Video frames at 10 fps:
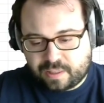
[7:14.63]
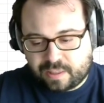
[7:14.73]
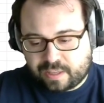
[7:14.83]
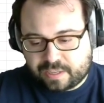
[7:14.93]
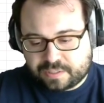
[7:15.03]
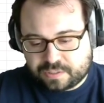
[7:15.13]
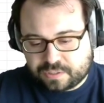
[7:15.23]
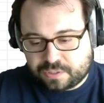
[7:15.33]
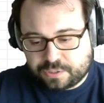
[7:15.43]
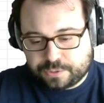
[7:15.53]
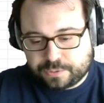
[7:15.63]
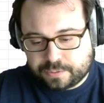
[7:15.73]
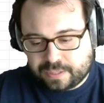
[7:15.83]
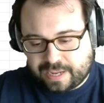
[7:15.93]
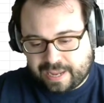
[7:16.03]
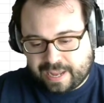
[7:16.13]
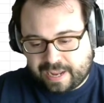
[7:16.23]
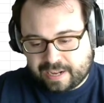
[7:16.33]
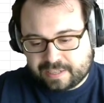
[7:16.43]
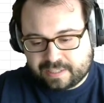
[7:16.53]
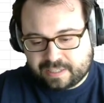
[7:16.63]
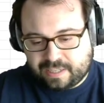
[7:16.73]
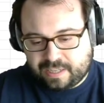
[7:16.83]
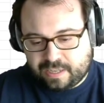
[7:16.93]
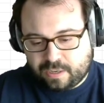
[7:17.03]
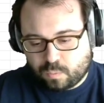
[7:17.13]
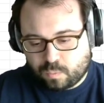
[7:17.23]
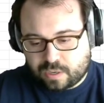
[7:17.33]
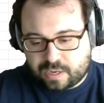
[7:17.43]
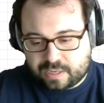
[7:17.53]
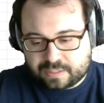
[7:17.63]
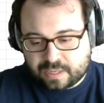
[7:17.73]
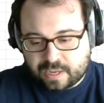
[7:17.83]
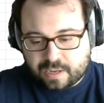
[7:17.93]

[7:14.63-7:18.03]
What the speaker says: this dude and he was